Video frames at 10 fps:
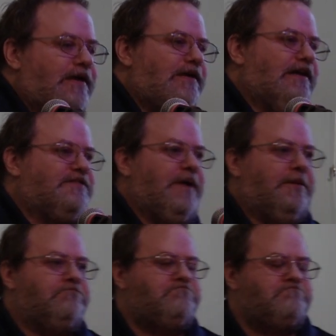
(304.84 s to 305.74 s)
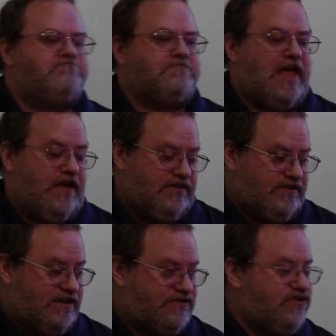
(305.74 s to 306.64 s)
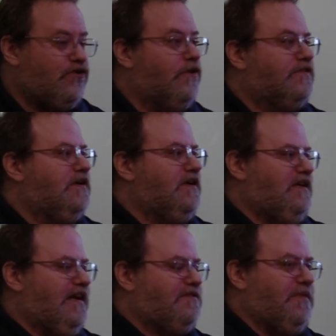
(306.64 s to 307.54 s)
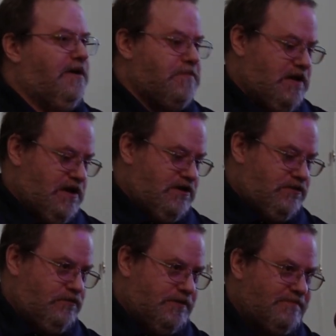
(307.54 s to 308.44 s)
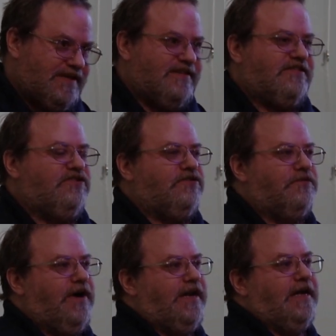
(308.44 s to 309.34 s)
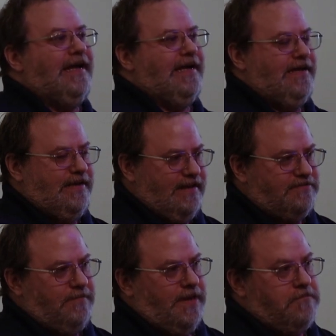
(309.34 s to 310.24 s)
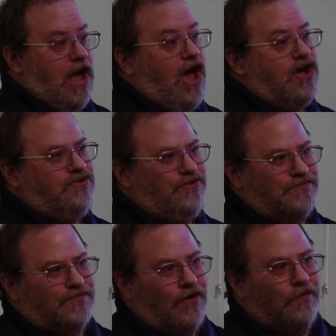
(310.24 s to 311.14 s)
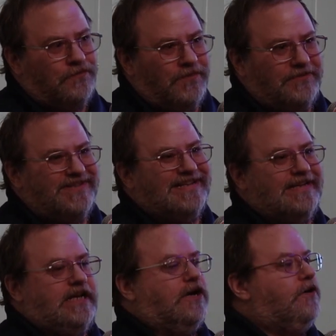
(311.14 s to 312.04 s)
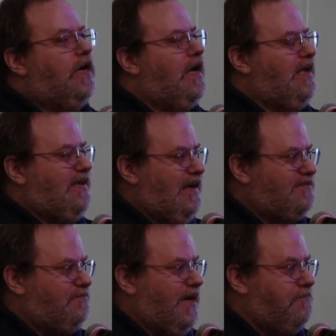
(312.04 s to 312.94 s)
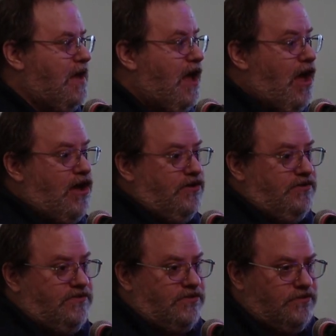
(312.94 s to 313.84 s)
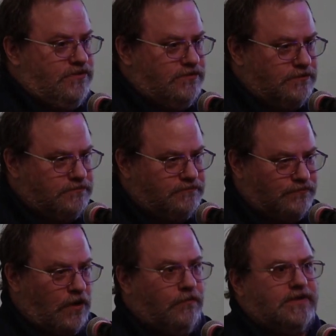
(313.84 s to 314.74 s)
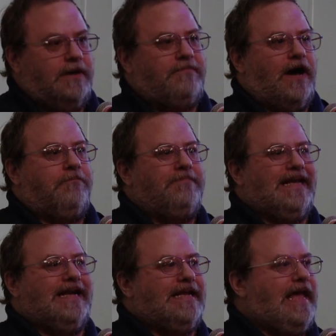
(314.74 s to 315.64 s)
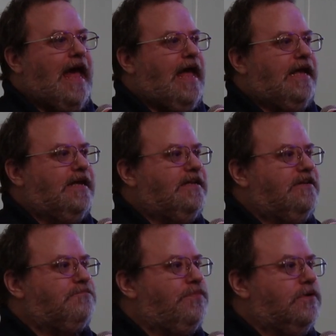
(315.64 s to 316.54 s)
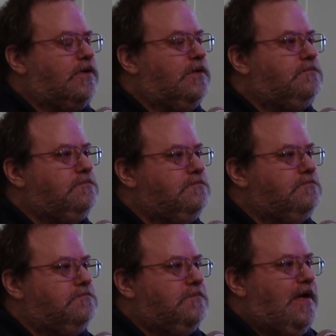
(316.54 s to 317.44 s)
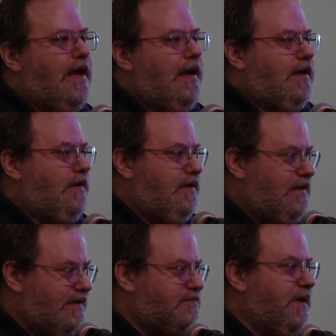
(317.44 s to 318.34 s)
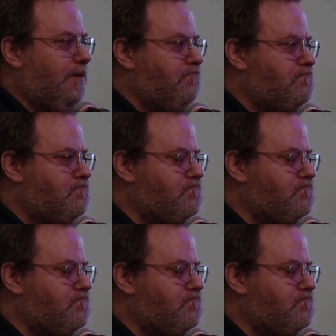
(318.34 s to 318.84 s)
Yes, ma'am. This is yours? Yes, ma'am. You admit this is your writing? Yes, ma'am. You wrote what was in here? Yes, ma'am. So you wrote about being gay in this book? Yes, ma'am.